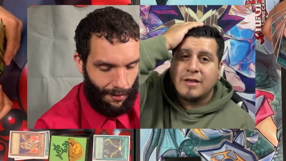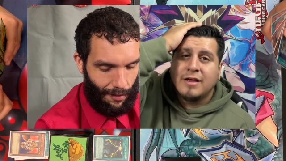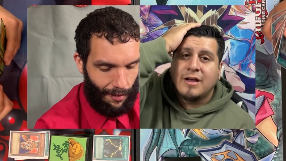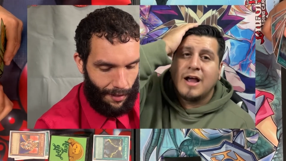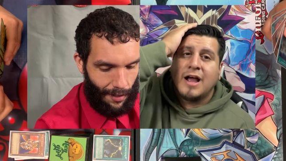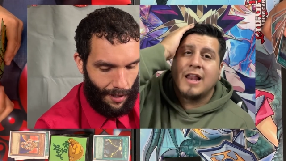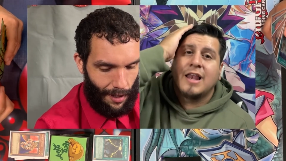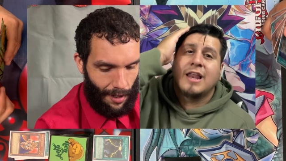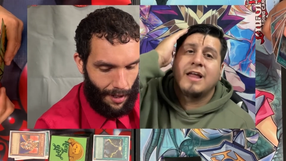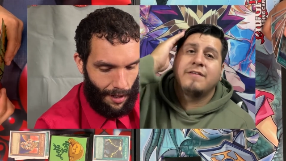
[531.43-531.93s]

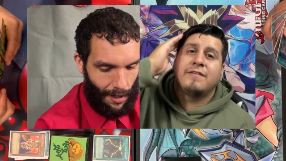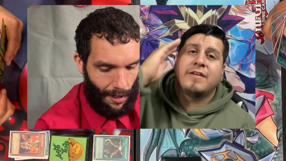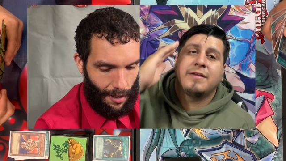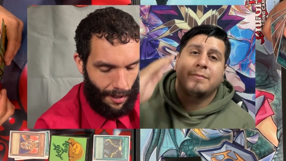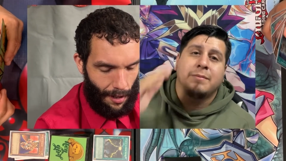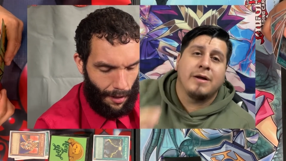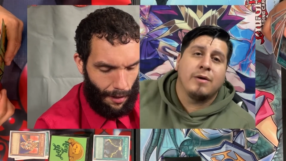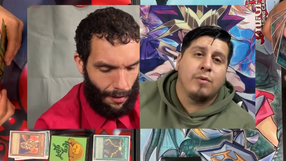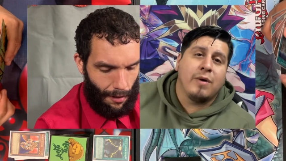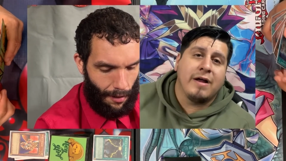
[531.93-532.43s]
Speaker 1: I love it.
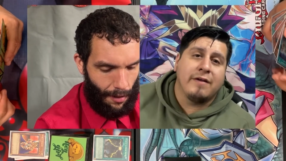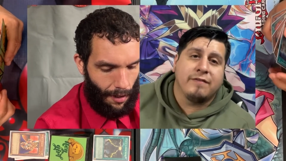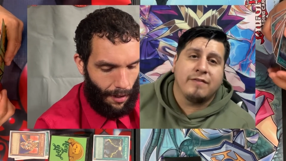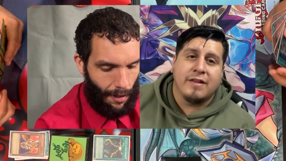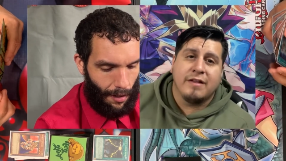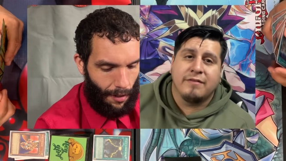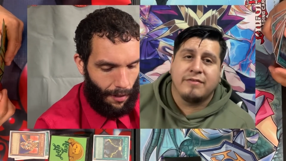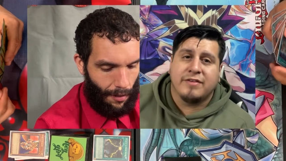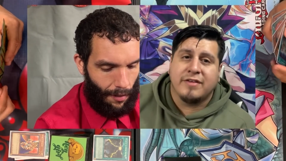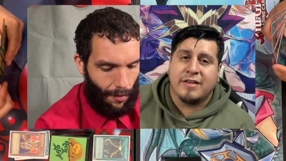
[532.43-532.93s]
My wife
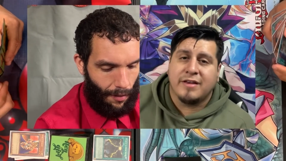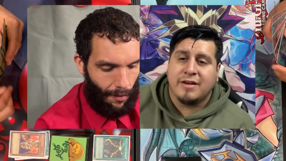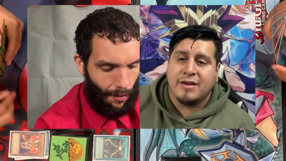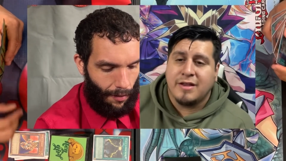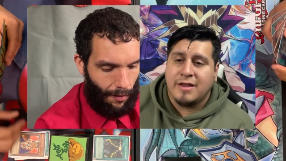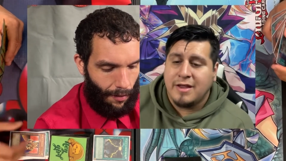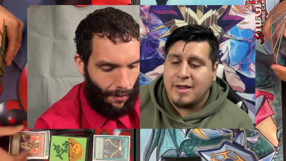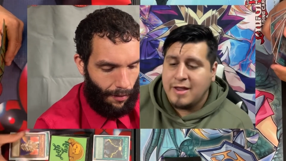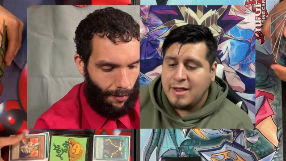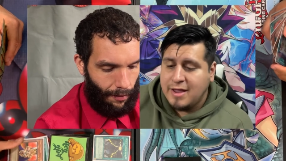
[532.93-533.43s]
loves it,
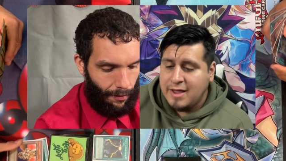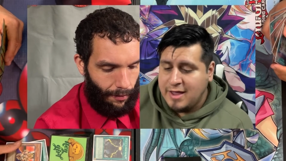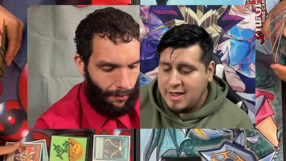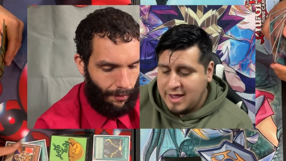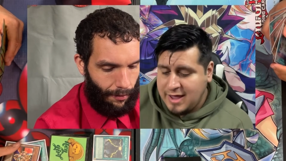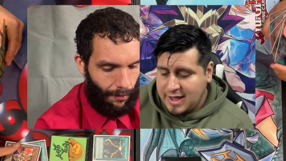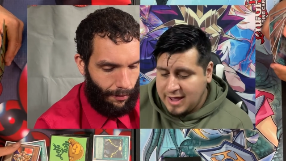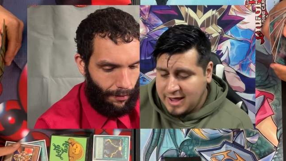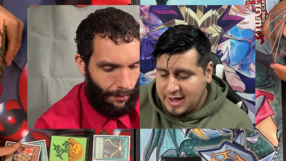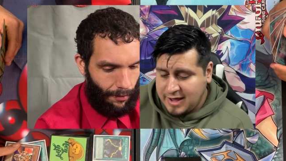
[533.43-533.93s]

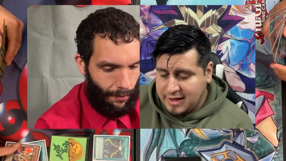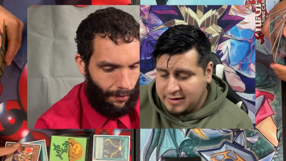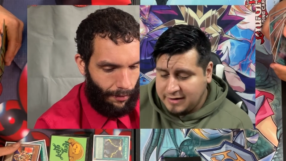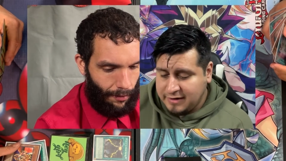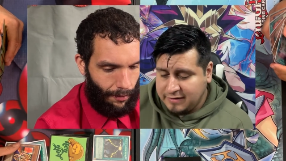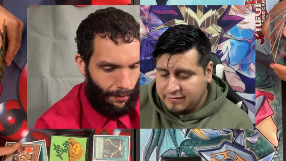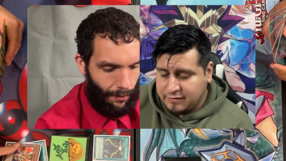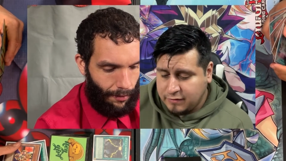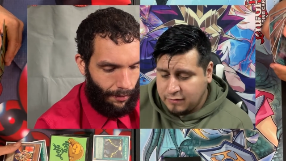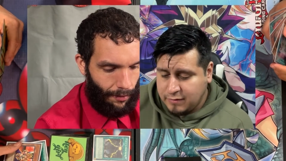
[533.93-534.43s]
and
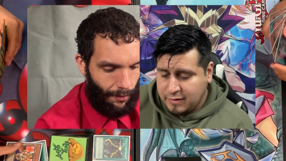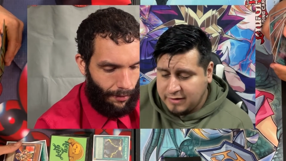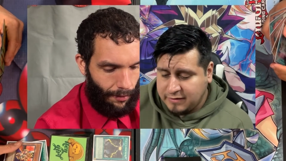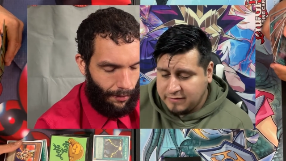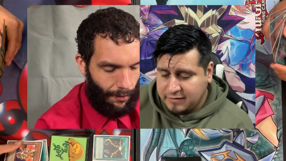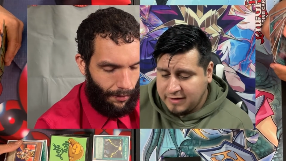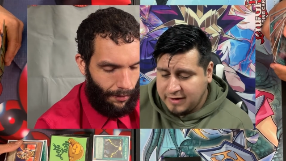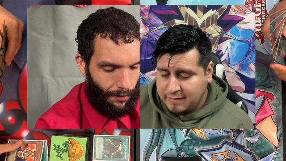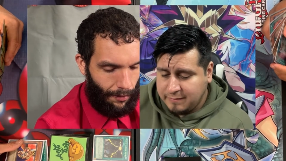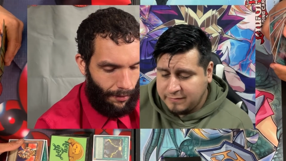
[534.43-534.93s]
it's a great
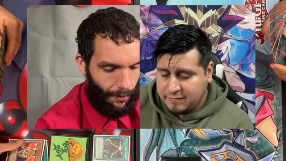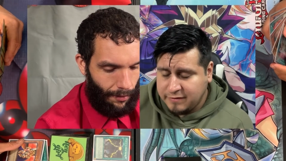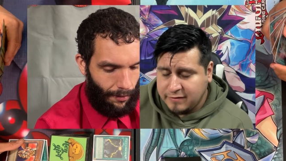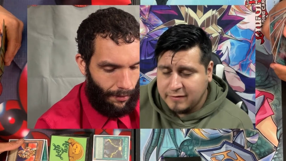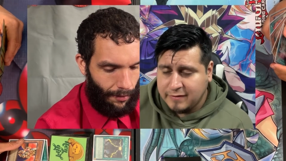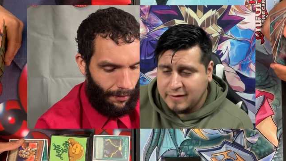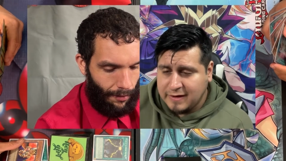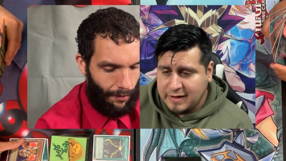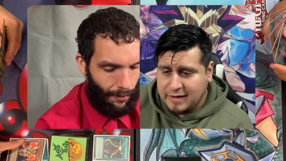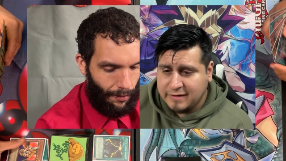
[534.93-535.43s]
time to
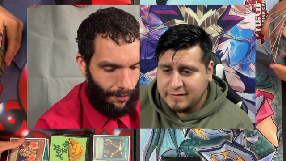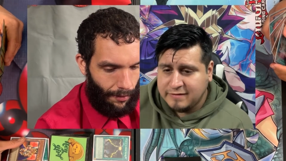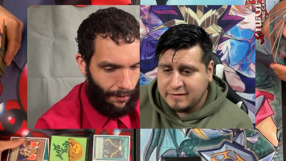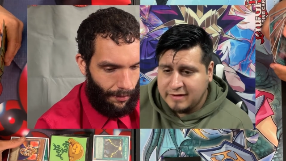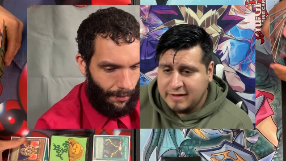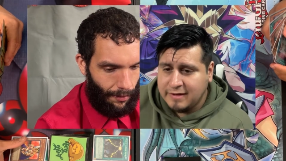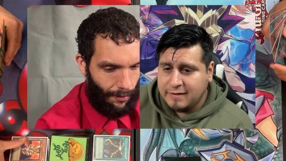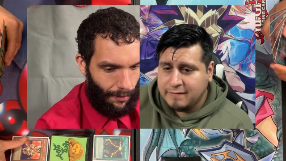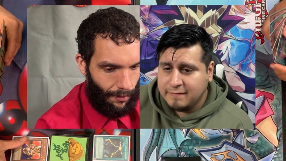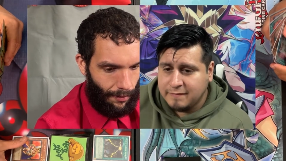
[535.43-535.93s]
uh, to
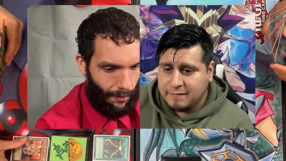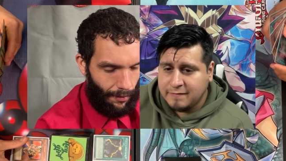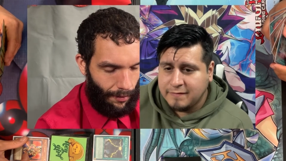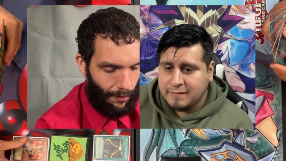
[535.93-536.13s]
give